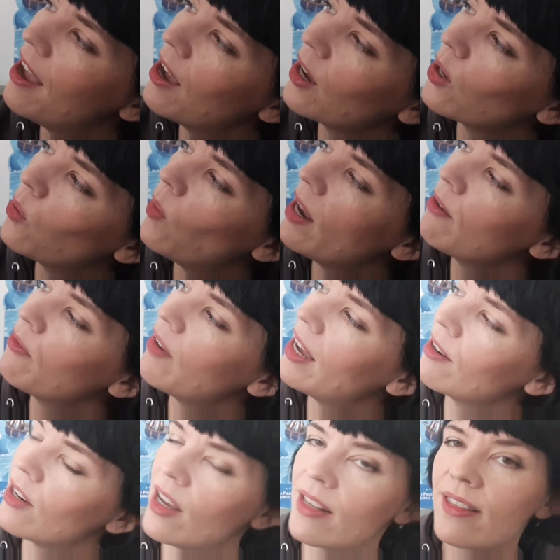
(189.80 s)
Gwen found
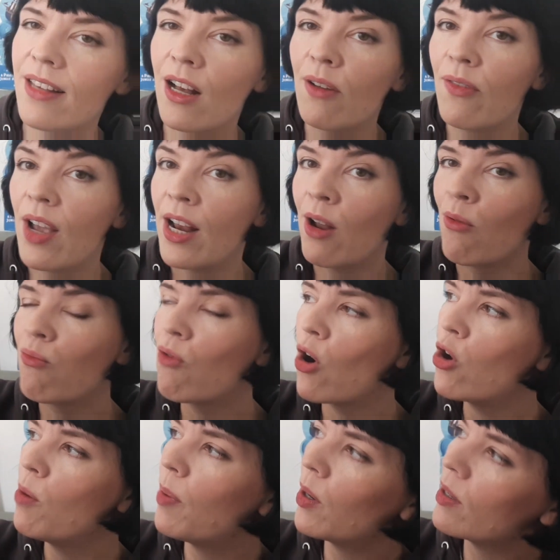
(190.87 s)
herself in a
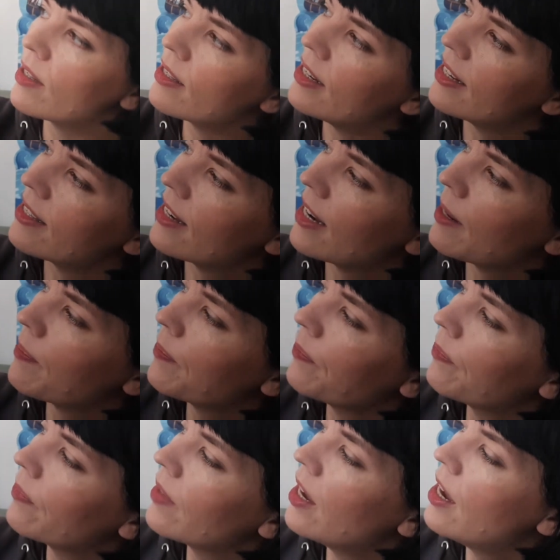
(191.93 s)
robot city.
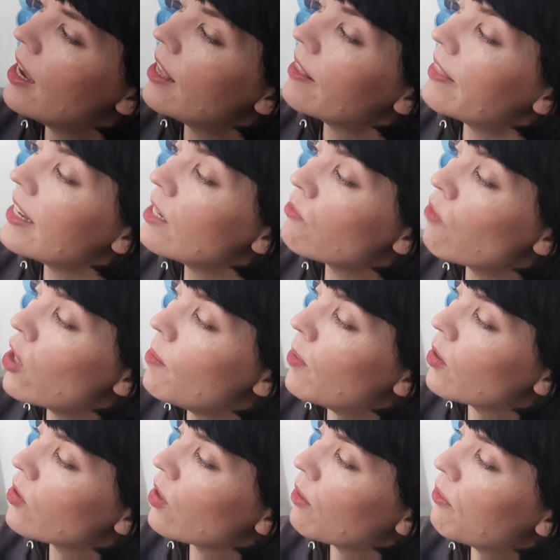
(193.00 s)
These robots
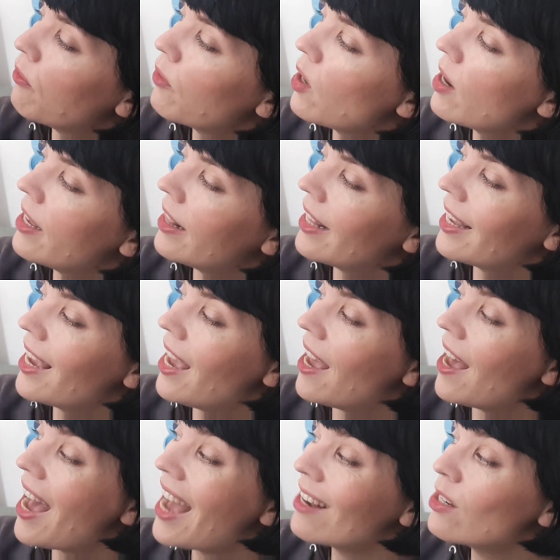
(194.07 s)
could fly in the air
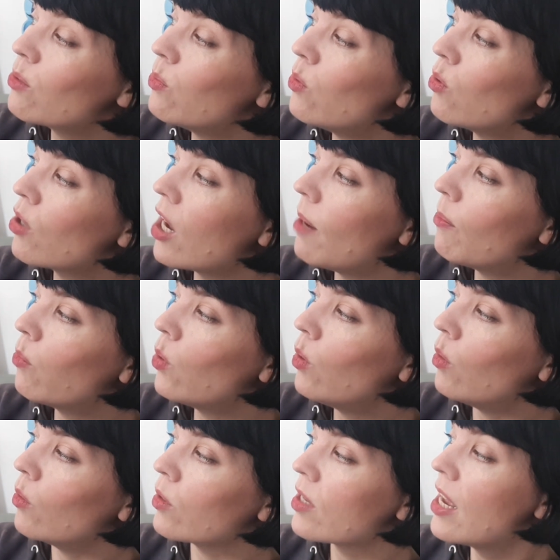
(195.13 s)
and walk up
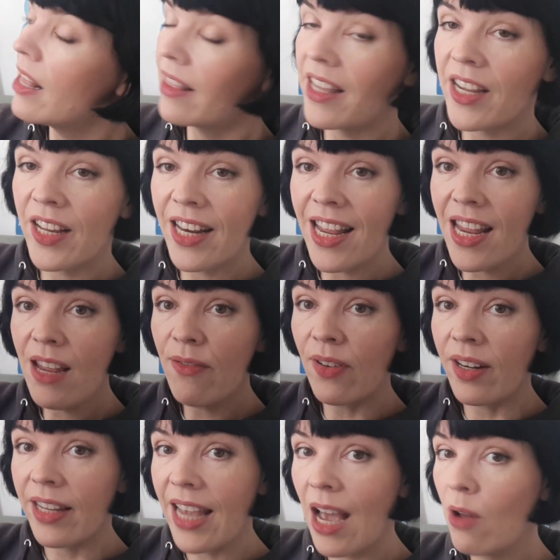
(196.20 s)
walls. They could even
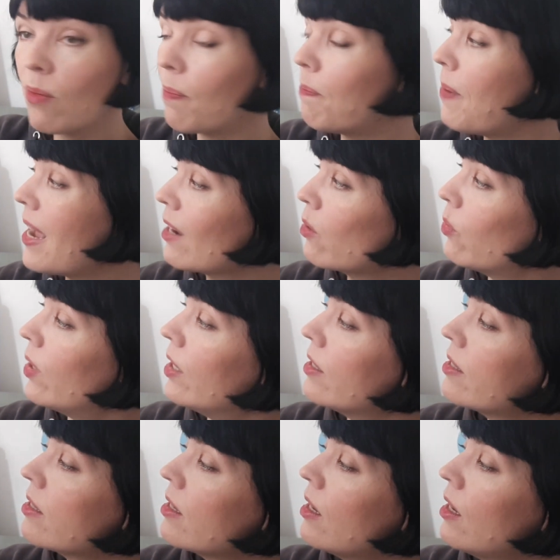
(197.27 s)
count backwards.
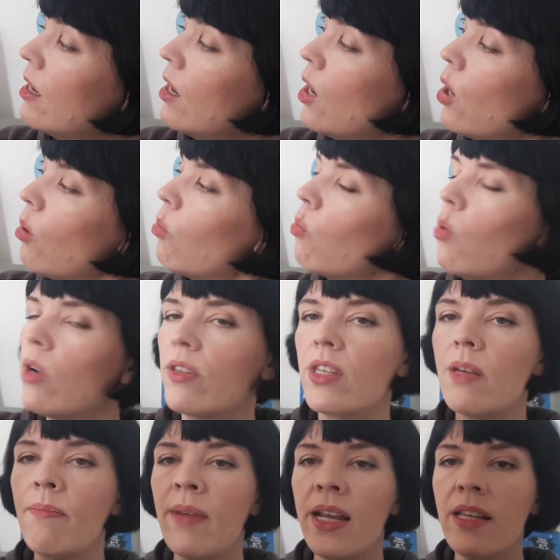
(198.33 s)
What
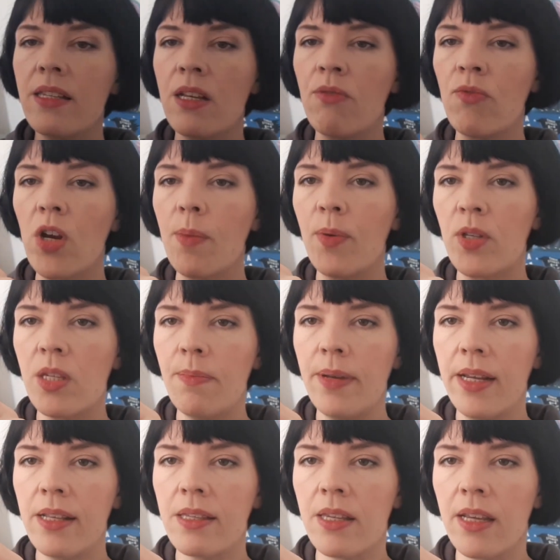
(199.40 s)
amazing robot
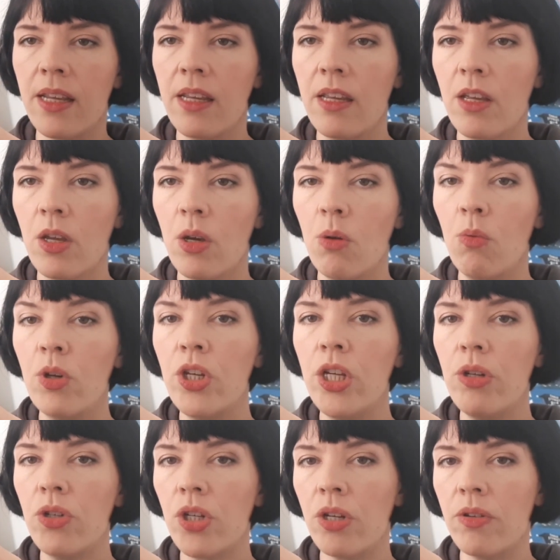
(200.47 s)
ability would you
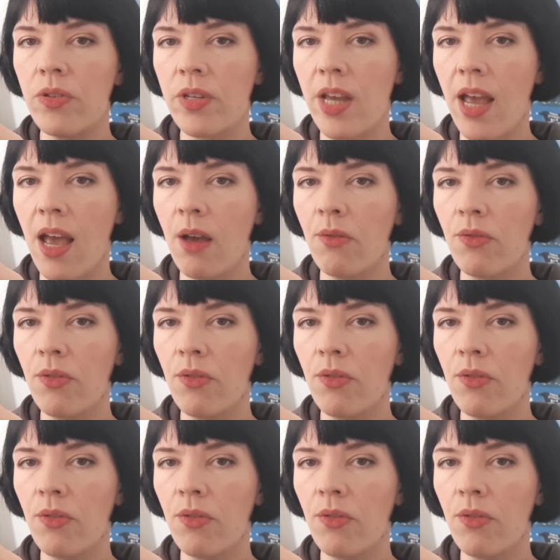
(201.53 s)
choose to have?